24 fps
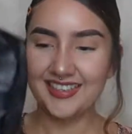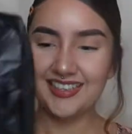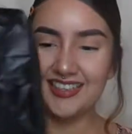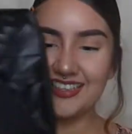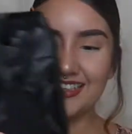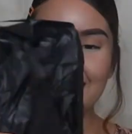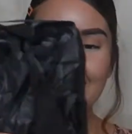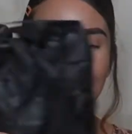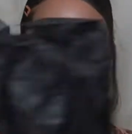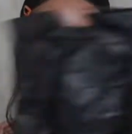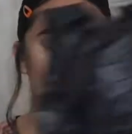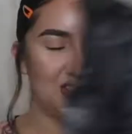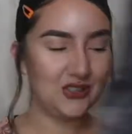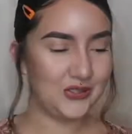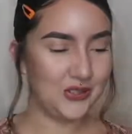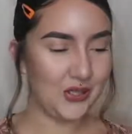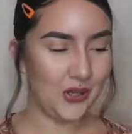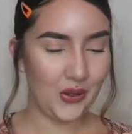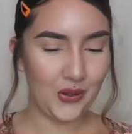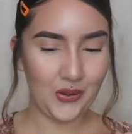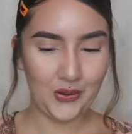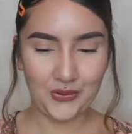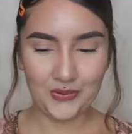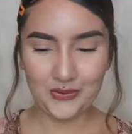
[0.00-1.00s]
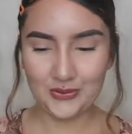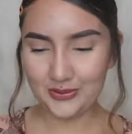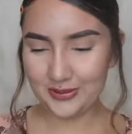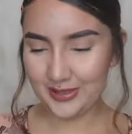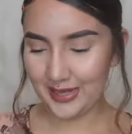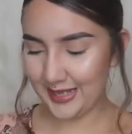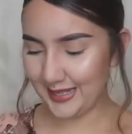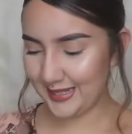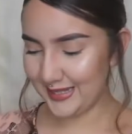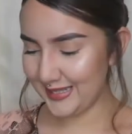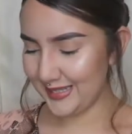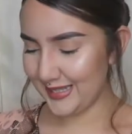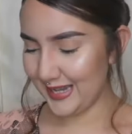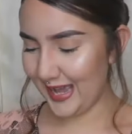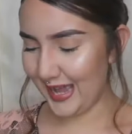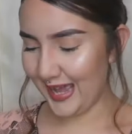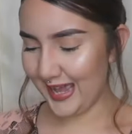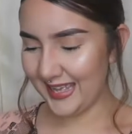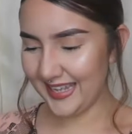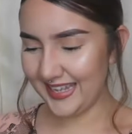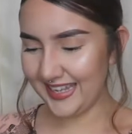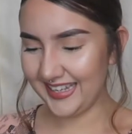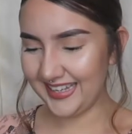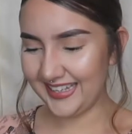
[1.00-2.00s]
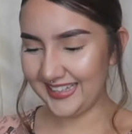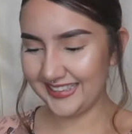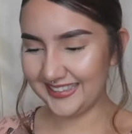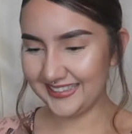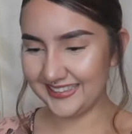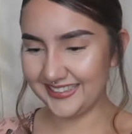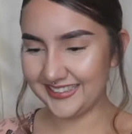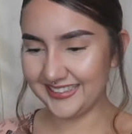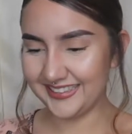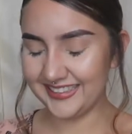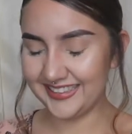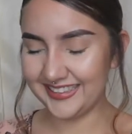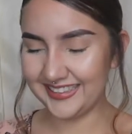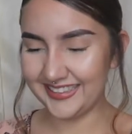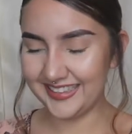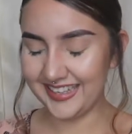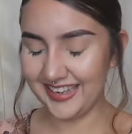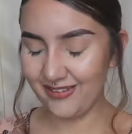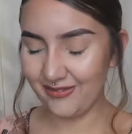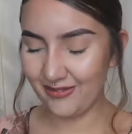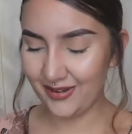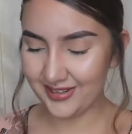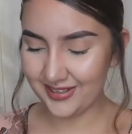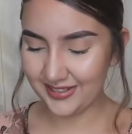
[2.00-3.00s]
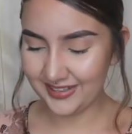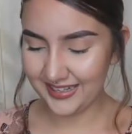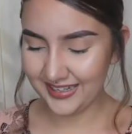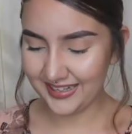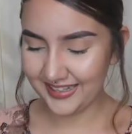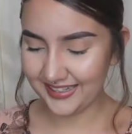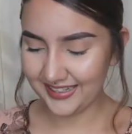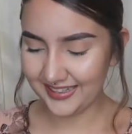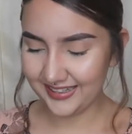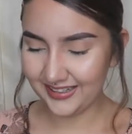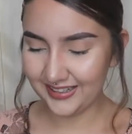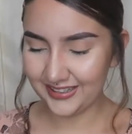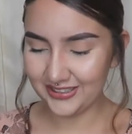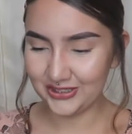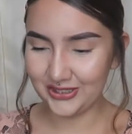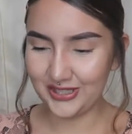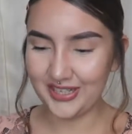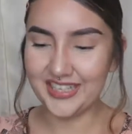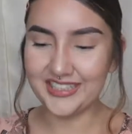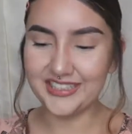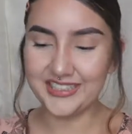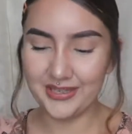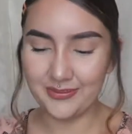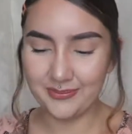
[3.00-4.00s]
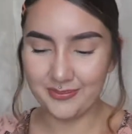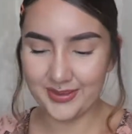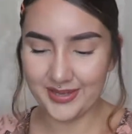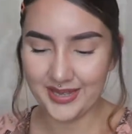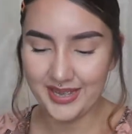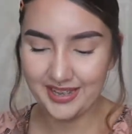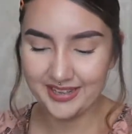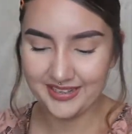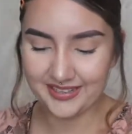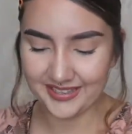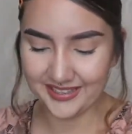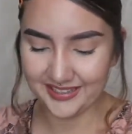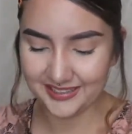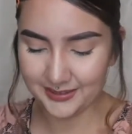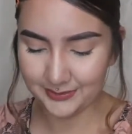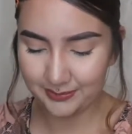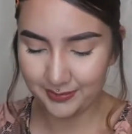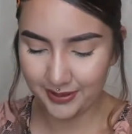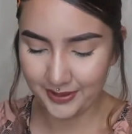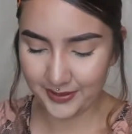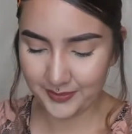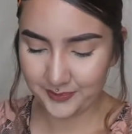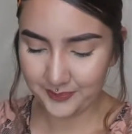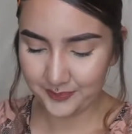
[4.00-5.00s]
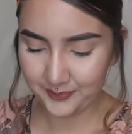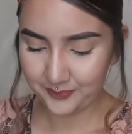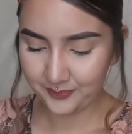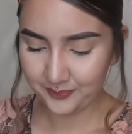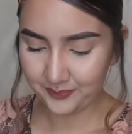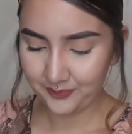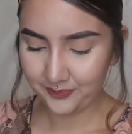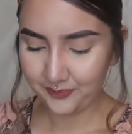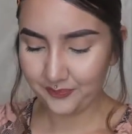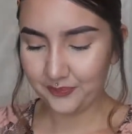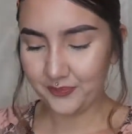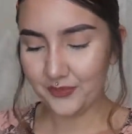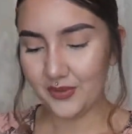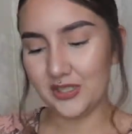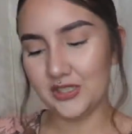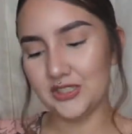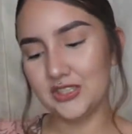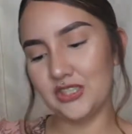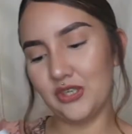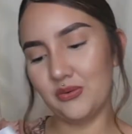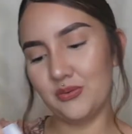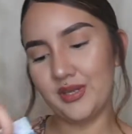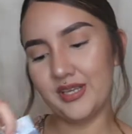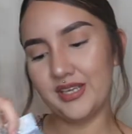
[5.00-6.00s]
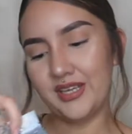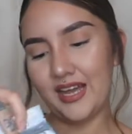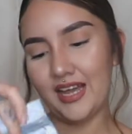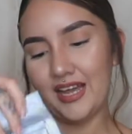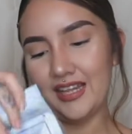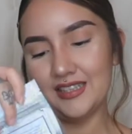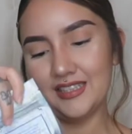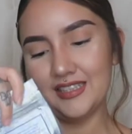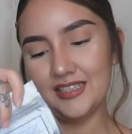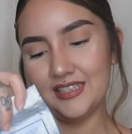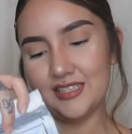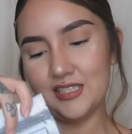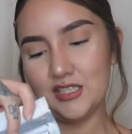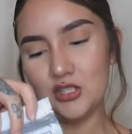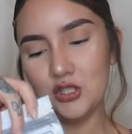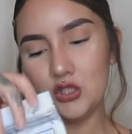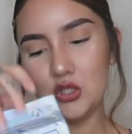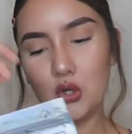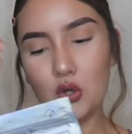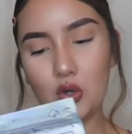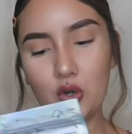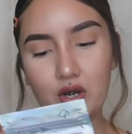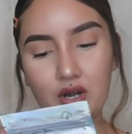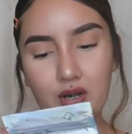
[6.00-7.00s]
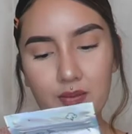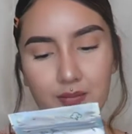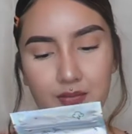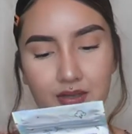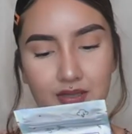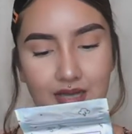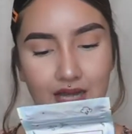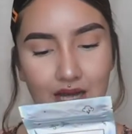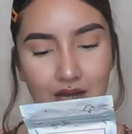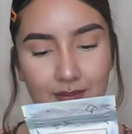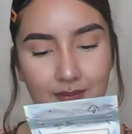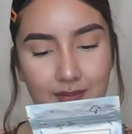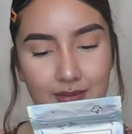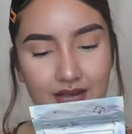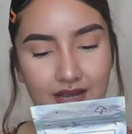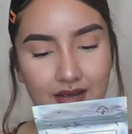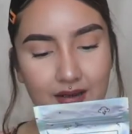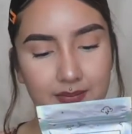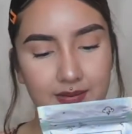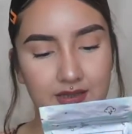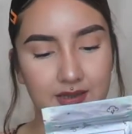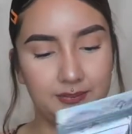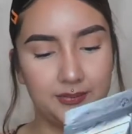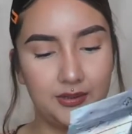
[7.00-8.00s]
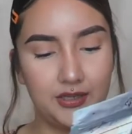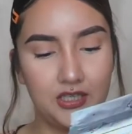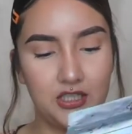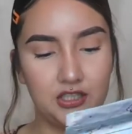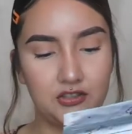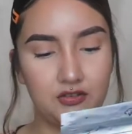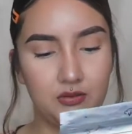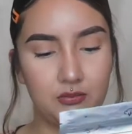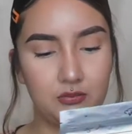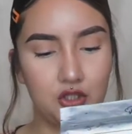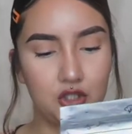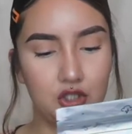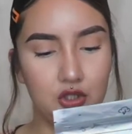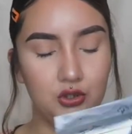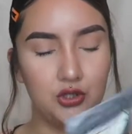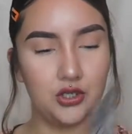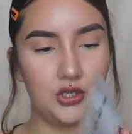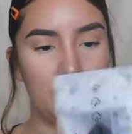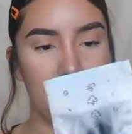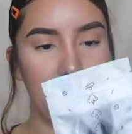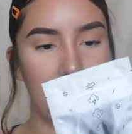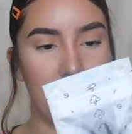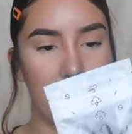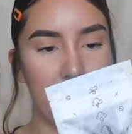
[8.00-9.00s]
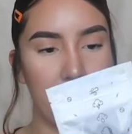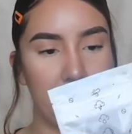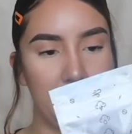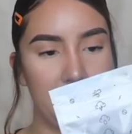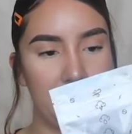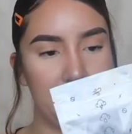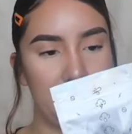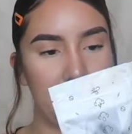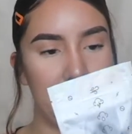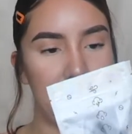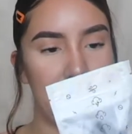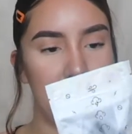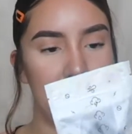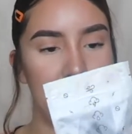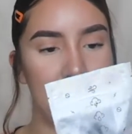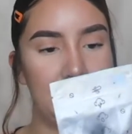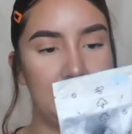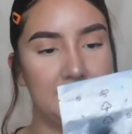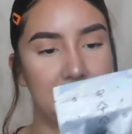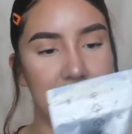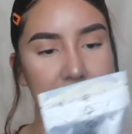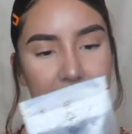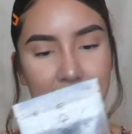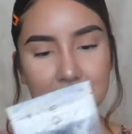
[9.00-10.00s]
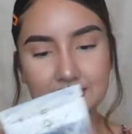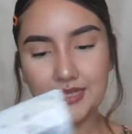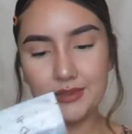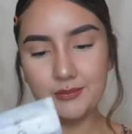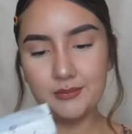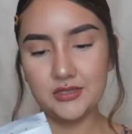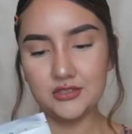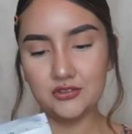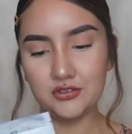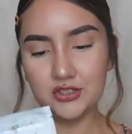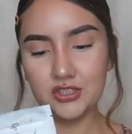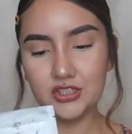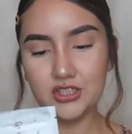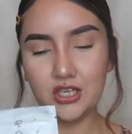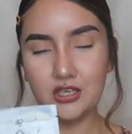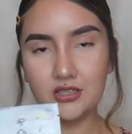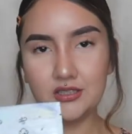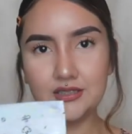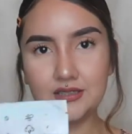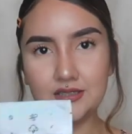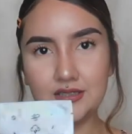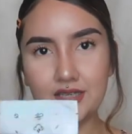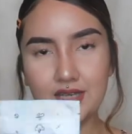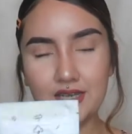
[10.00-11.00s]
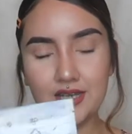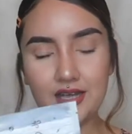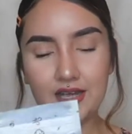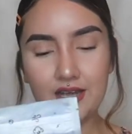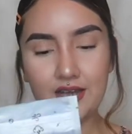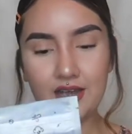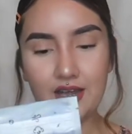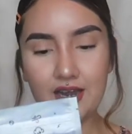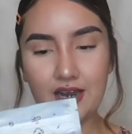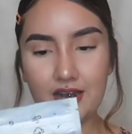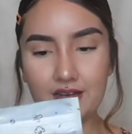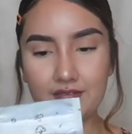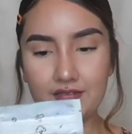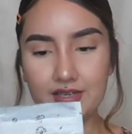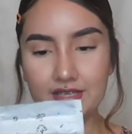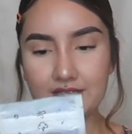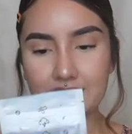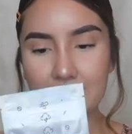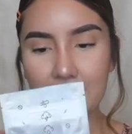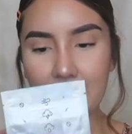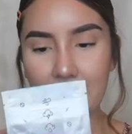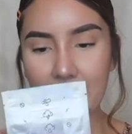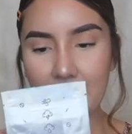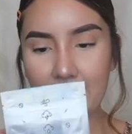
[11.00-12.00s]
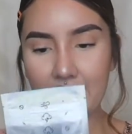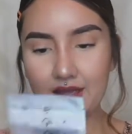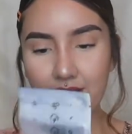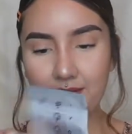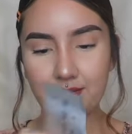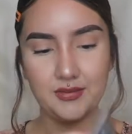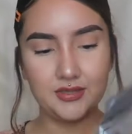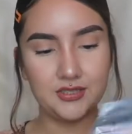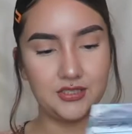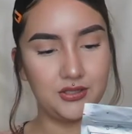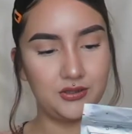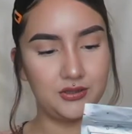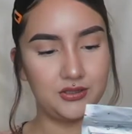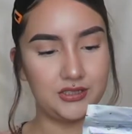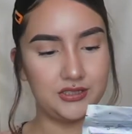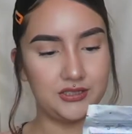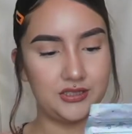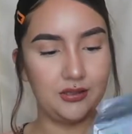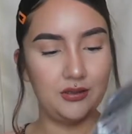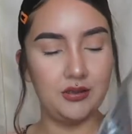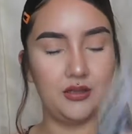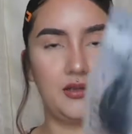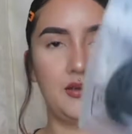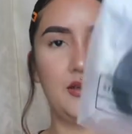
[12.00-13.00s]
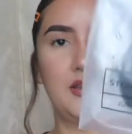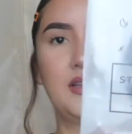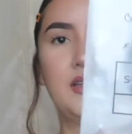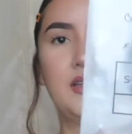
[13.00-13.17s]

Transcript: it's so like nice. Ugh, I wanna like, I'll show you guys in a bit how it looks. But so we got this Storm Cloud makeup sponge from Juno Company. It's a seamless results every time. So just a